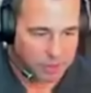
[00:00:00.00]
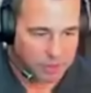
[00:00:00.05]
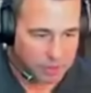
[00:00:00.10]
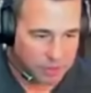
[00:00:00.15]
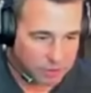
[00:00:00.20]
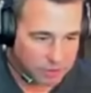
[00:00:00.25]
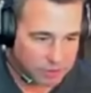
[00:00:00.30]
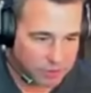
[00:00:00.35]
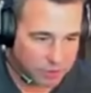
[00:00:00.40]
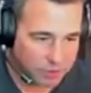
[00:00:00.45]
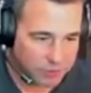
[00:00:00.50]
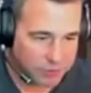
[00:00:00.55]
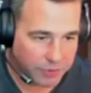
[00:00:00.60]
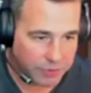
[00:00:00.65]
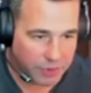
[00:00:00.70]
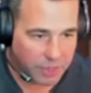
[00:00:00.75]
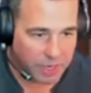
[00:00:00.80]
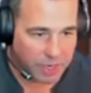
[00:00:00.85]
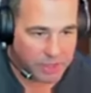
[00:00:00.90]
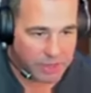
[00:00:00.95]
So
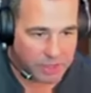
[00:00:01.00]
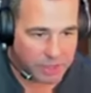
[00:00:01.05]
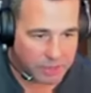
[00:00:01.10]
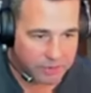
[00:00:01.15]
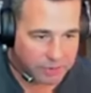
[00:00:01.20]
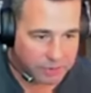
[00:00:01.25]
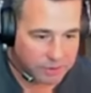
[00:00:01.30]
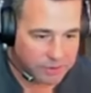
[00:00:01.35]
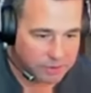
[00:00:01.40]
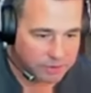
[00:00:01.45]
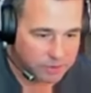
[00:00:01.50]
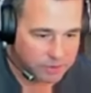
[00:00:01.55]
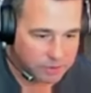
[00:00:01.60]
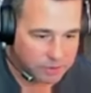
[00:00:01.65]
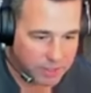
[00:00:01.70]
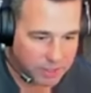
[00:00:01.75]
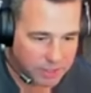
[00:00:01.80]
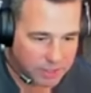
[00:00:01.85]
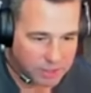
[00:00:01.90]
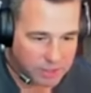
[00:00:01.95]
far, I love it, dude.
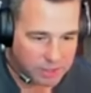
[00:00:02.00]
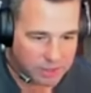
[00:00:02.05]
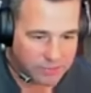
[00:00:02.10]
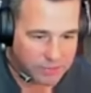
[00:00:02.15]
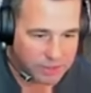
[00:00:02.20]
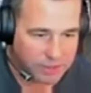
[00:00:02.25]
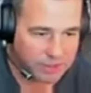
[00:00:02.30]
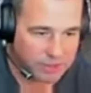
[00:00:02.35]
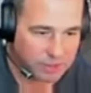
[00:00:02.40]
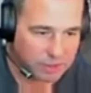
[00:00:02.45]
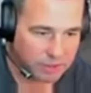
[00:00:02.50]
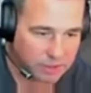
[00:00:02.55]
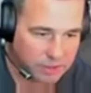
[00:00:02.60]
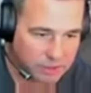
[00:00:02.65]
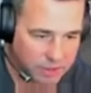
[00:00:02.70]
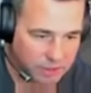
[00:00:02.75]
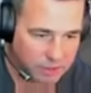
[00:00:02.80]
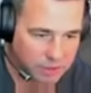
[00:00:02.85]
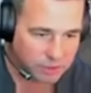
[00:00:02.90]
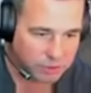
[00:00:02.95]
I love it.
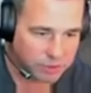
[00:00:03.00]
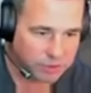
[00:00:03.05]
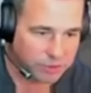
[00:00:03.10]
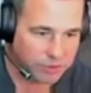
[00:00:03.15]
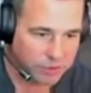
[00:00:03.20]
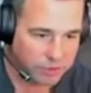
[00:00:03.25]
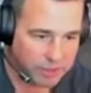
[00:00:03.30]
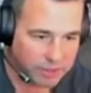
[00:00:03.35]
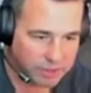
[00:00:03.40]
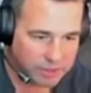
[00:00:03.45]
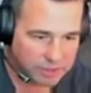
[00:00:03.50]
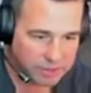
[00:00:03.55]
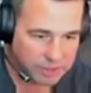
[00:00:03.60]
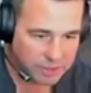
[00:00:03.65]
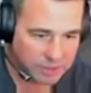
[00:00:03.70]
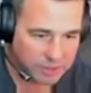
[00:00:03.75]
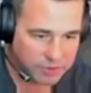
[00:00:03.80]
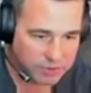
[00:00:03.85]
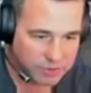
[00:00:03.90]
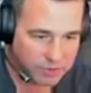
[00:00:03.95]
It looks great. It
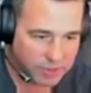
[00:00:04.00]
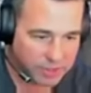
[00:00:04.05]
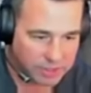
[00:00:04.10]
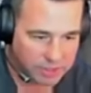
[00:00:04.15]
sounds great.